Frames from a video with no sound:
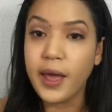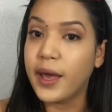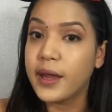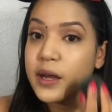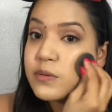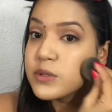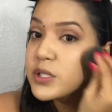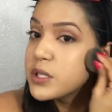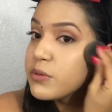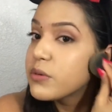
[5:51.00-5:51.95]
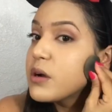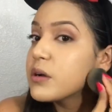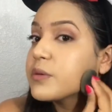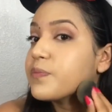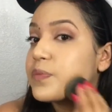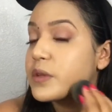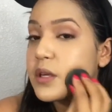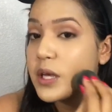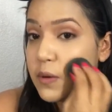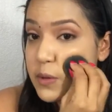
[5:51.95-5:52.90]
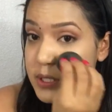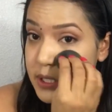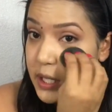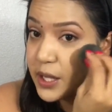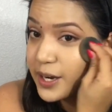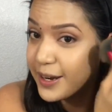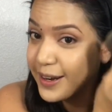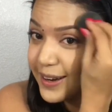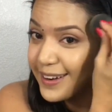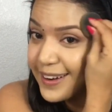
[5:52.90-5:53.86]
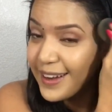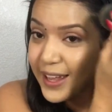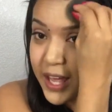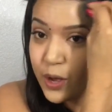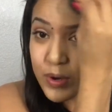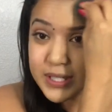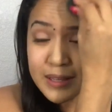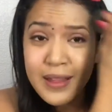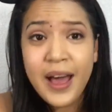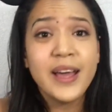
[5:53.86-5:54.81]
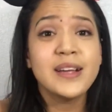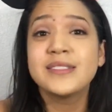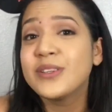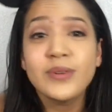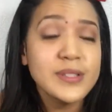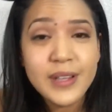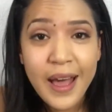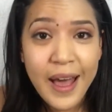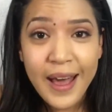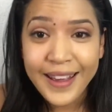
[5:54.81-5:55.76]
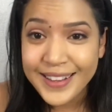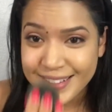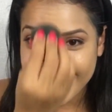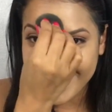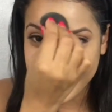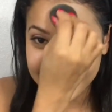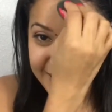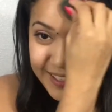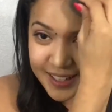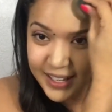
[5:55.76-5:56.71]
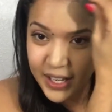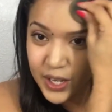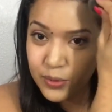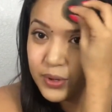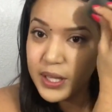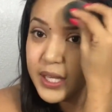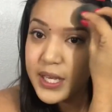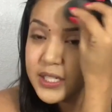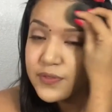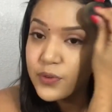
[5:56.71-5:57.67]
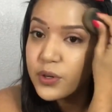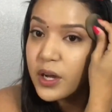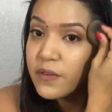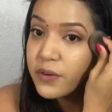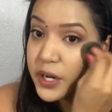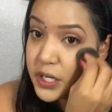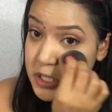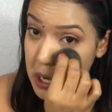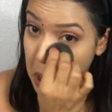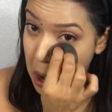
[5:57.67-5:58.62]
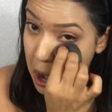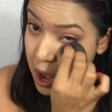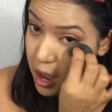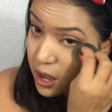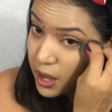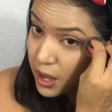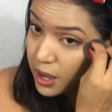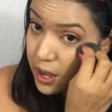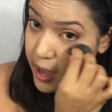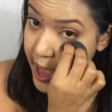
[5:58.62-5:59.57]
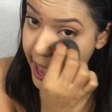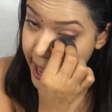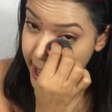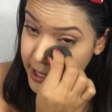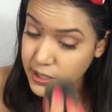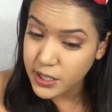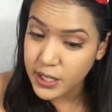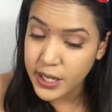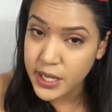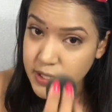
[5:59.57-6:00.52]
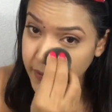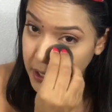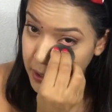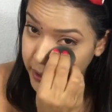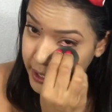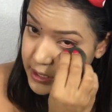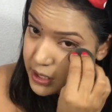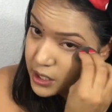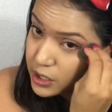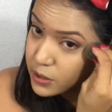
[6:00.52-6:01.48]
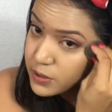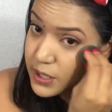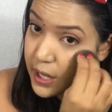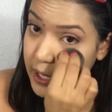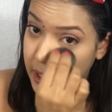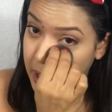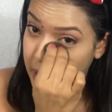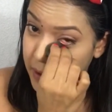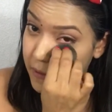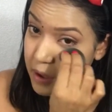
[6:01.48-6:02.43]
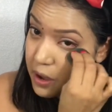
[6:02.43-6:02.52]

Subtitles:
And I wasn't wrong. He wasn't either. He wasn't lying to us, guys. It really is full coverage. And in his video, he didn't use any